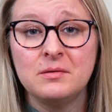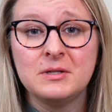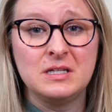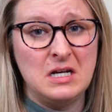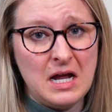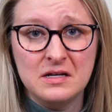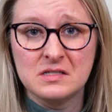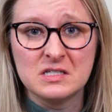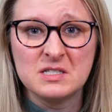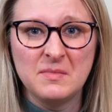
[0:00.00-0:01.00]
but then it
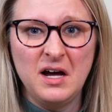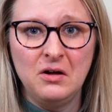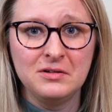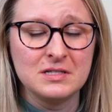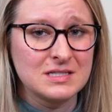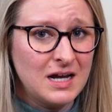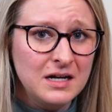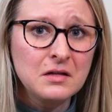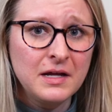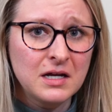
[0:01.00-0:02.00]
has a smell that's
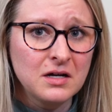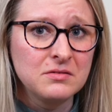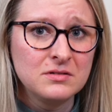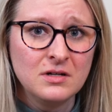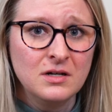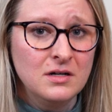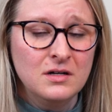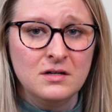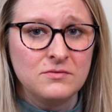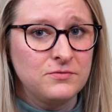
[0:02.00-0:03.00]
kind of like a
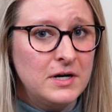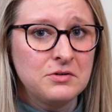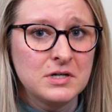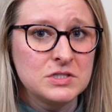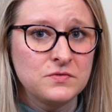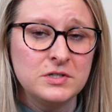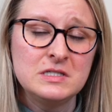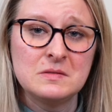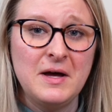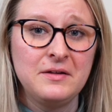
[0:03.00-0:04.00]
fragrance-free
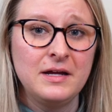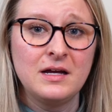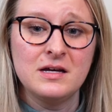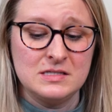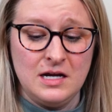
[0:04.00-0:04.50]
smell, I guess.